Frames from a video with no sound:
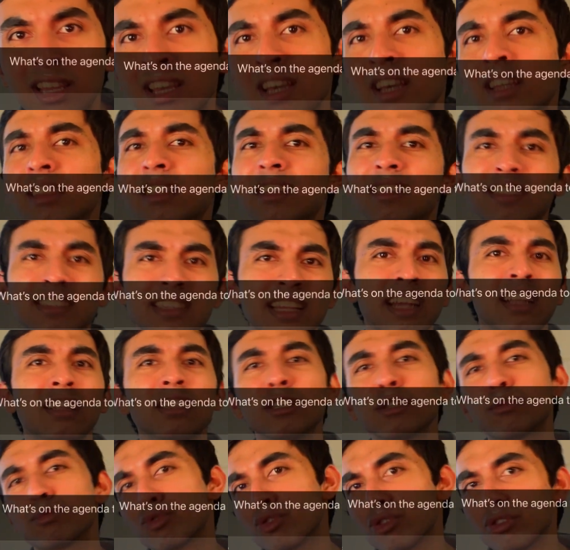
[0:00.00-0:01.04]
the standard
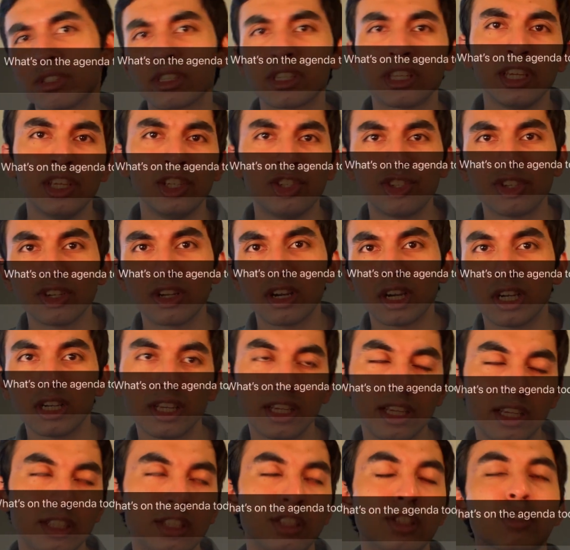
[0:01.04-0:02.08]
procedure
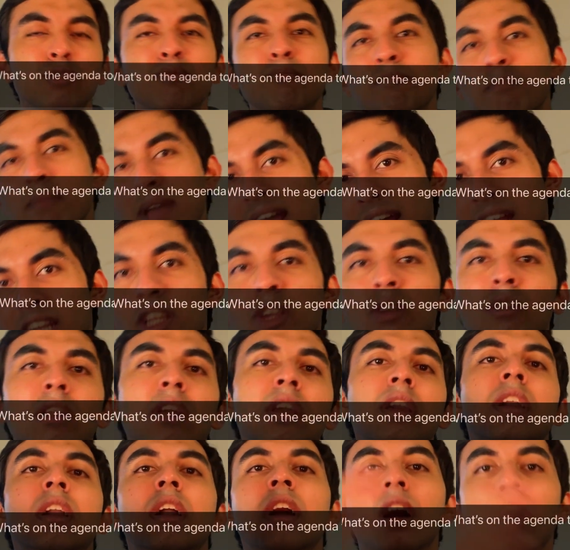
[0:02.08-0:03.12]
is to manually
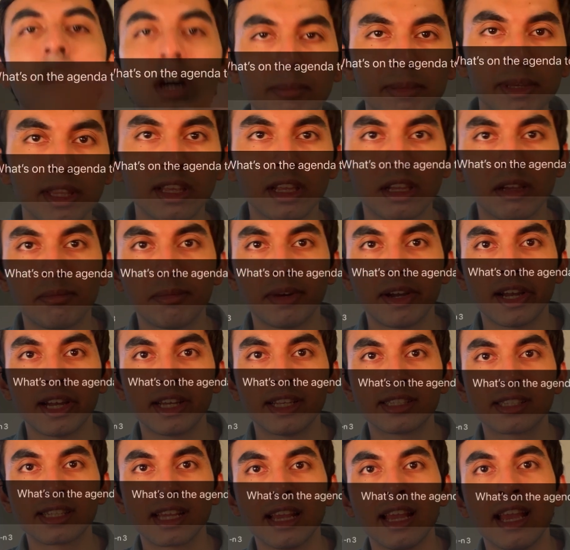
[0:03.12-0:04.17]
copy the command
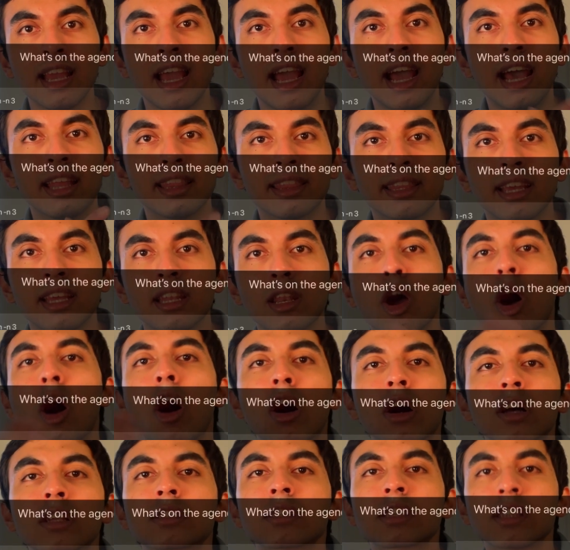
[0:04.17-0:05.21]
and then
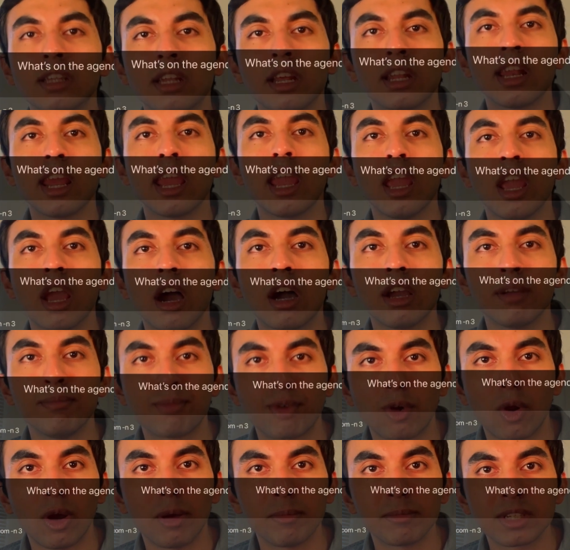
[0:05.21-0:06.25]
ask in an AI
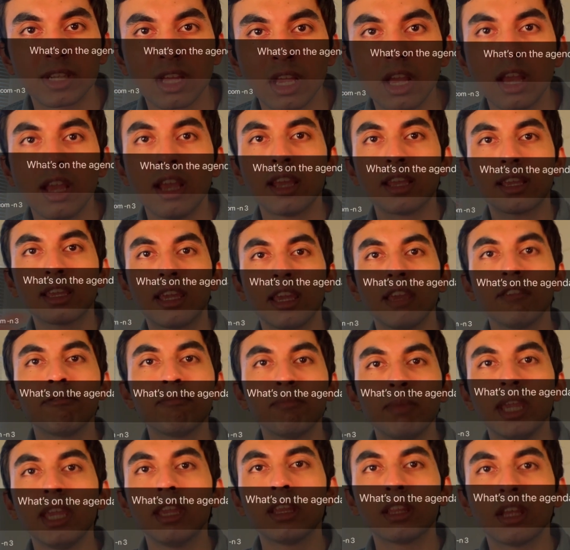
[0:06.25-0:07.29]
prompt, give me
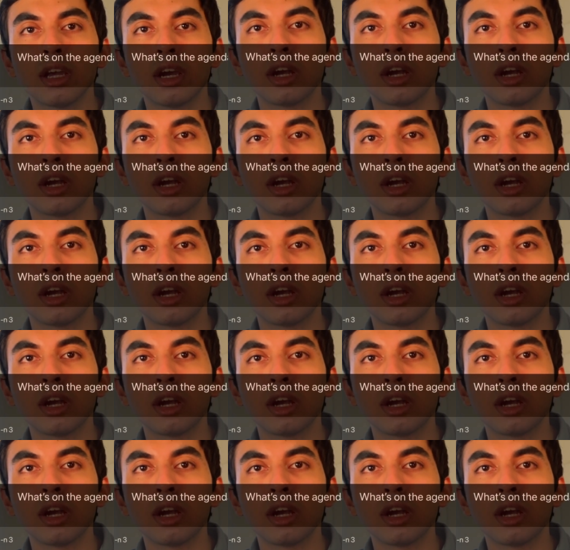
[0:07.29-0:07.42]
the